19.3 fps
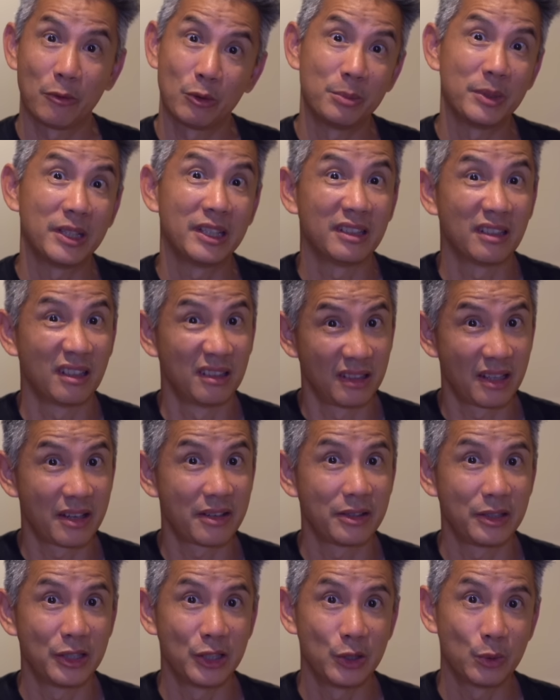that would be a lot
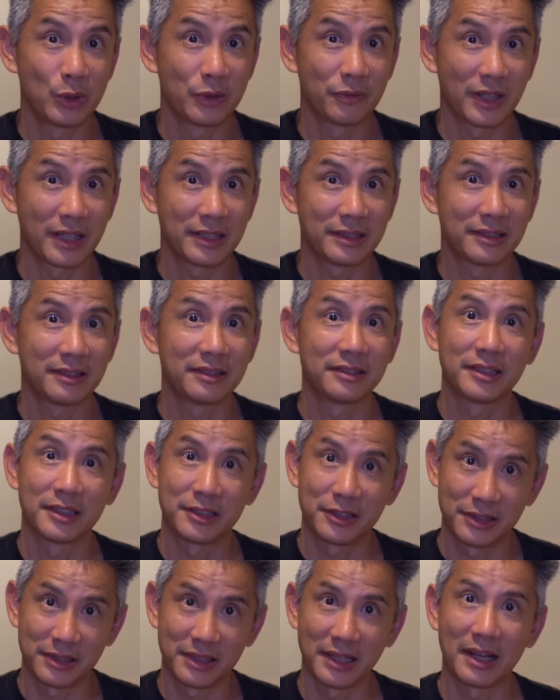of the newer devices,
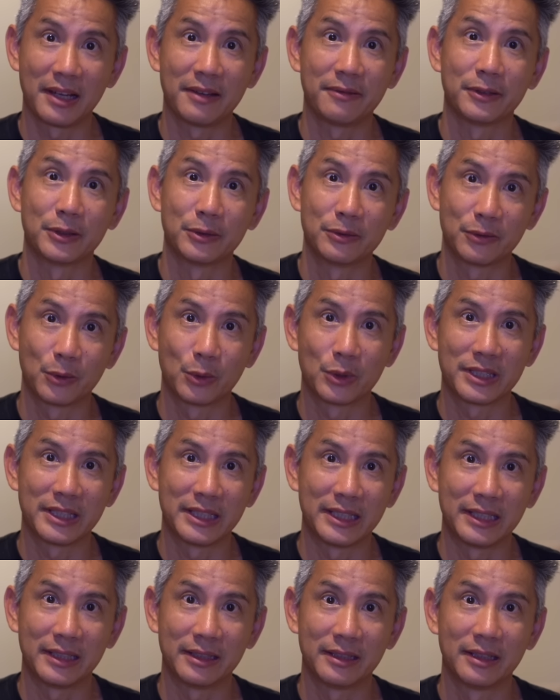such as the iPhone
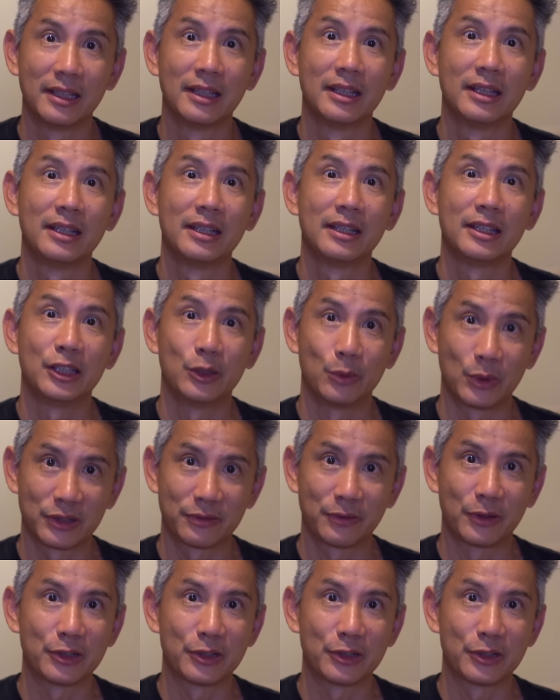14 US